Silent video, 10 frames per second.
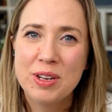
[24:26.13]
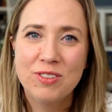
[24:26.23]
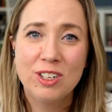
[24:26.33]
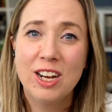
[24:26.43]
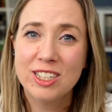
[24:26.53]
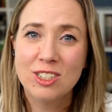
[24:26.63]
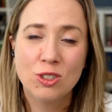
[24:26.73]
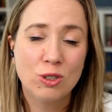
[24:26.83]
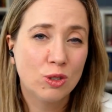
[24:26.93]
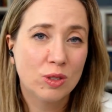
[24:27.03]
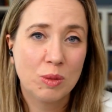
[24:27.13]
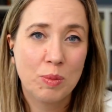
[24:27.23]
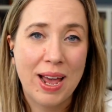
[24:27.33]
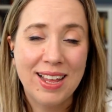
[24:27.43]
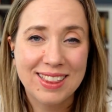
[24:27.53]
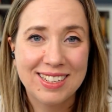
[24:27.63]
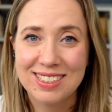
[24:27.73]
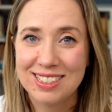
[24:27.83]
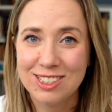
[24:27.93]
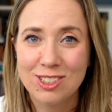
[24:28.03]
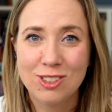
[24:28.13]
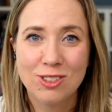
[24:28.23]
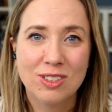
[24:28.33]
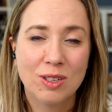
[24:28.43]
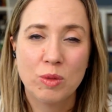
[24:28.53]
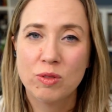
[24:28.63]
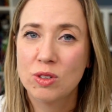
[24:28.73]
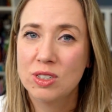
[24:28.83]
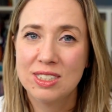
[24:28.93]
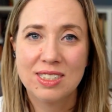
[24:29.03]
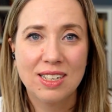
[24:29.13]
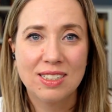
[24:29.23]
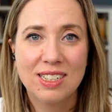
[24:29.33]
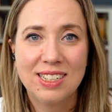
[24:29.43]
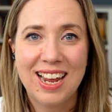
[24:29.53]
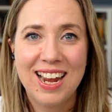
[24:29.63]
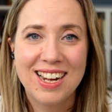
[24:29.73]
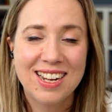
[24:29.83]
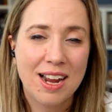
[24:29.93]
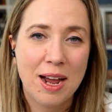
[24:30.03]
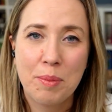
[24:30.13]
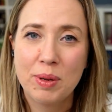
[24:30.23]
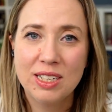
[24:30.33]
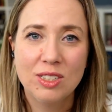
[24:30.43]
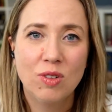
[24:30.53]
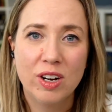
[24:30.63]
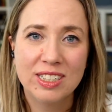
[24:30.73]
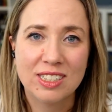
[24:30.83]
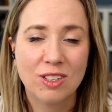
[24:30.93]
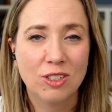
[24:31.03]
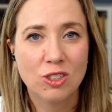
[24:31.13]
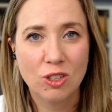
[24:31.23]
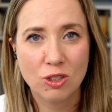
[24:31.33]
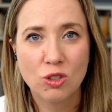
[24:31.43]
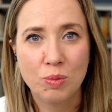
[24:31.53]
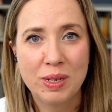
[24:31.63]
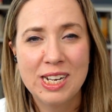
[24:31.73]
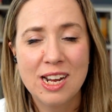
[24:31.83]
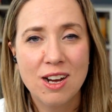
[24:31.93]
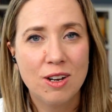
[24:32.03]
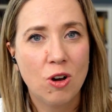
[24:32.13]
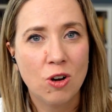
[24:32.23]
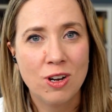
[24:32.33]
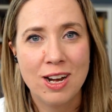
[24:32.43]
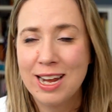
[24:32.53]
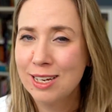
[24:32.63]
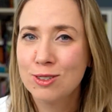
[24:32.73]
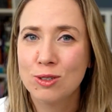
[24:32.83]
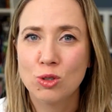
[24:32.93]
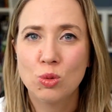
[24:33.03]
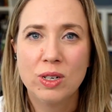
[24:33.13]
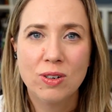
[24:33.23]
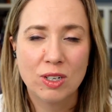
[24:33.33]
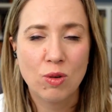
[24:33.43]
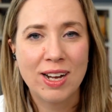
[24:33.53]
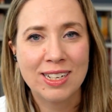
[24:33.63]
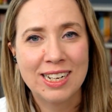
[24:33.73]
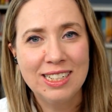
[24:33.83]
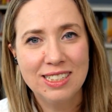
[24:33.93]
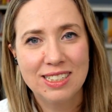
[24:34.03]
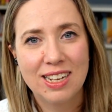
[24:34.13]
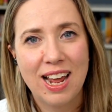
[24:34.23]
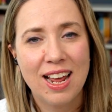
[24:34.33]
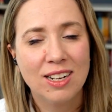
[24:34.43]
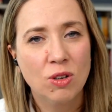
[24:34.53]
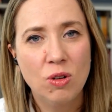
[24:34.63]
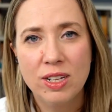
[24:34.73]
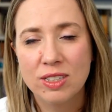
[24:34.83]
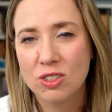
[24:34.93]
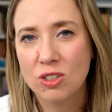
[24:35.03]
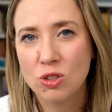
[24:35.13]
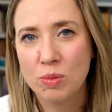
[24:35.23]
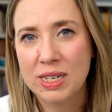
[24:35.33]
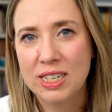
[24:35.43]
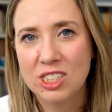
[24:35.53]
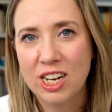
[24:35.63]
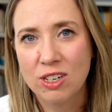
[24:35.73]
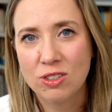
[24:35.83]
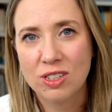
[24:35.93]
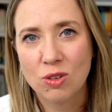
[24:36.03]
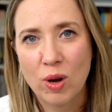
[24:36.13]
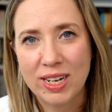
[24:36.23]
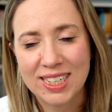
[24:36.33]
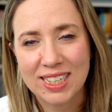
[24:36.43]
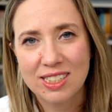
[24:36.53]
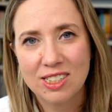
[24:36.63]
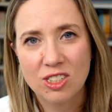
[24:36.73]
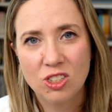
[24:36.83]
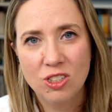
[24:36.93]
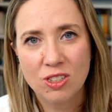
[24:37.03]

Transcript: you'd like to talk to us about these issues that we've discussed today, please find us on social media on X or Twitter at Grattan Inst and all other social media channels at Grattan Institute.